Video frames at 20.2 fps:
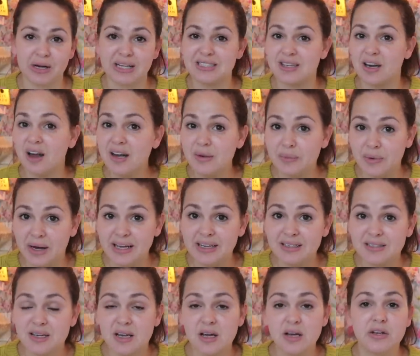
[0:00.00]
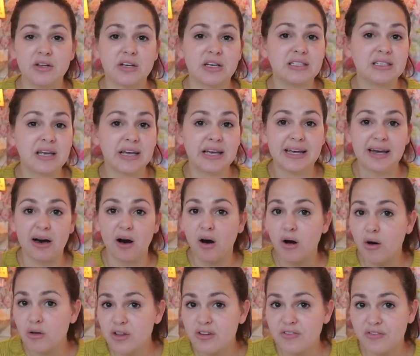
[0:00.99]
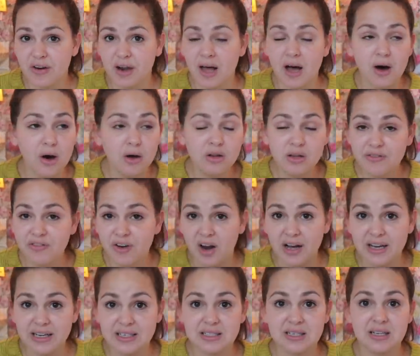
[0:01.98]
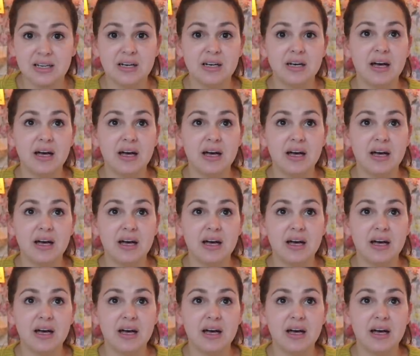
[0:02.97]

It's lightweight, you can take it on the flight.